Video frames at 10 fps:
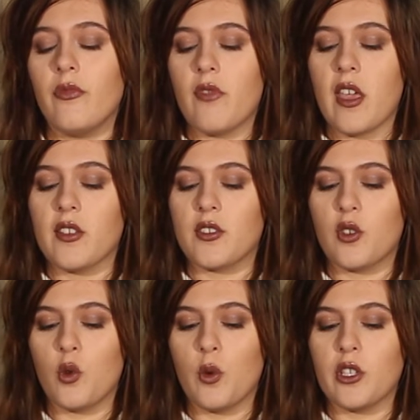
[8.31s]
thanks
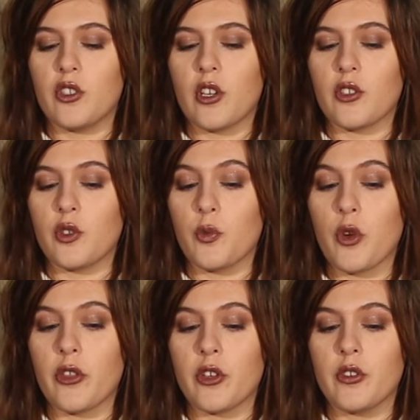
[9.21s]
to the Winchester
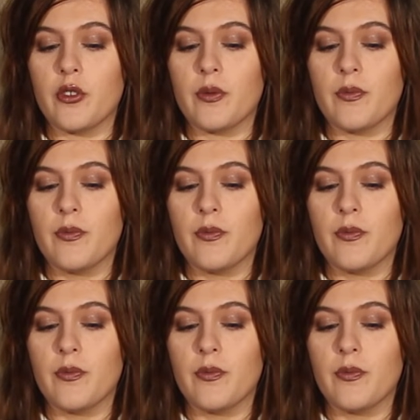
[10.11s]
brothers.